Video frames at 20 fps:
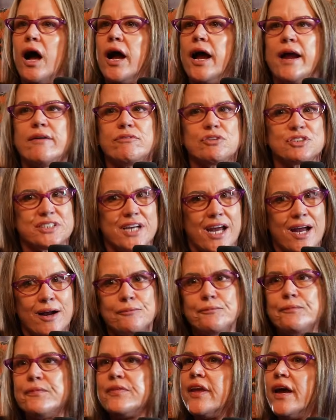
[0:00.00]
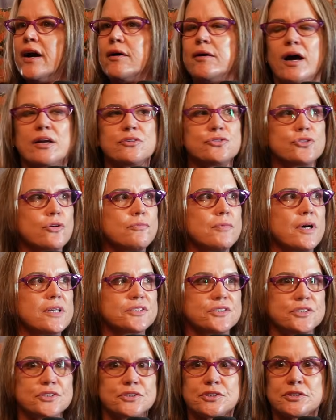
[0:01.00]
Every time. Yeah, I drove my
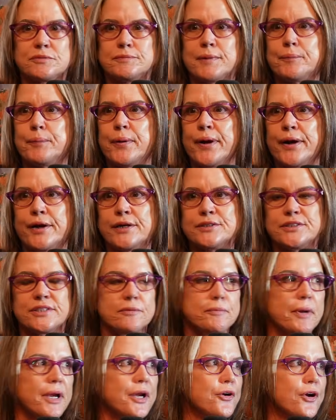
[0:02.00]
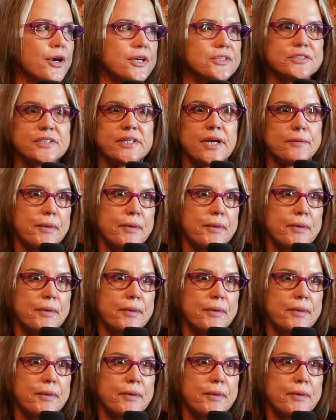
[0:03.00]
sister, my parents, everybody crazy.